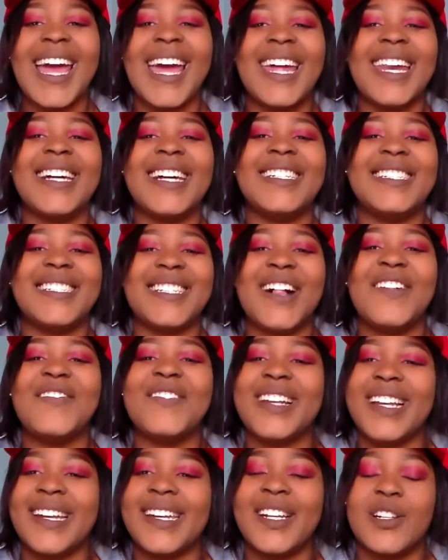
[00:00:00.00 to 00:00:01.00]
it is
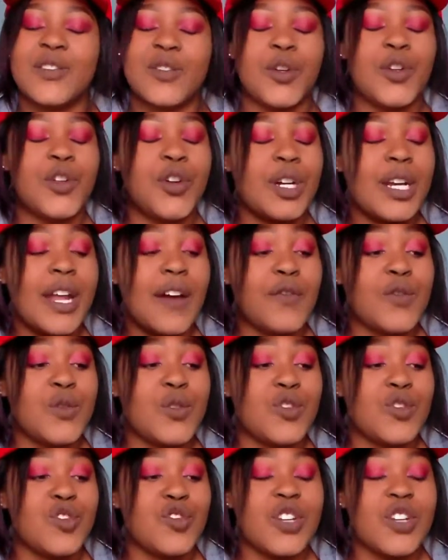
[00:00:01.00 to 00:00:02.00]
self-cleaning, so you don't have
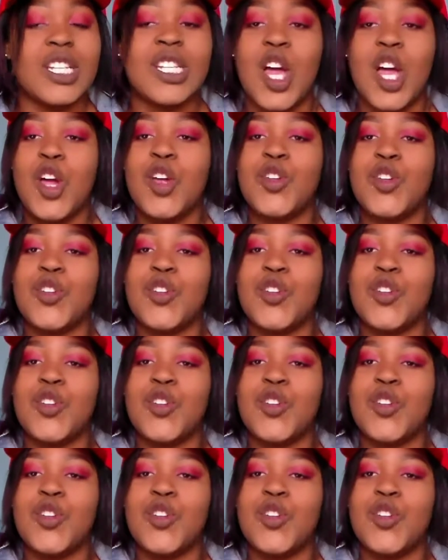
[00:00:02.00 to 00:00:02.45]
to stress,